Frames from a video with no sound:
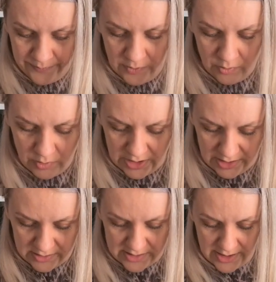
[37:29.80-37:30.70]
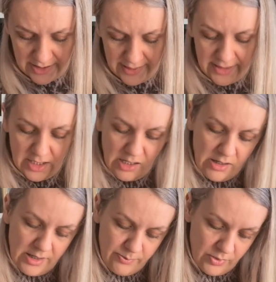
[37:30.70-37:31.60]
What else? And then
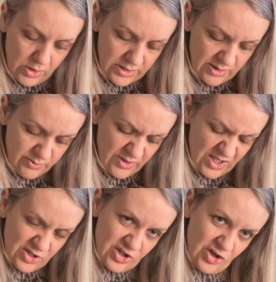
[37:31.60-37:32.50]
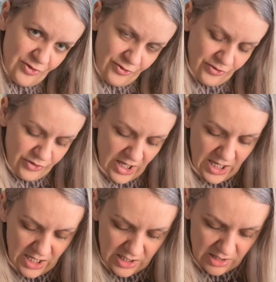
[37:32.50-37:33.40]
I bought a bunch of
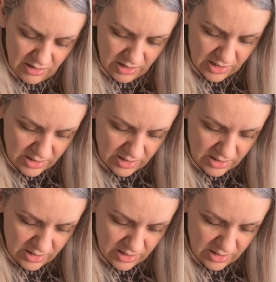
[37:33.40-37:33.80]
hand-dyed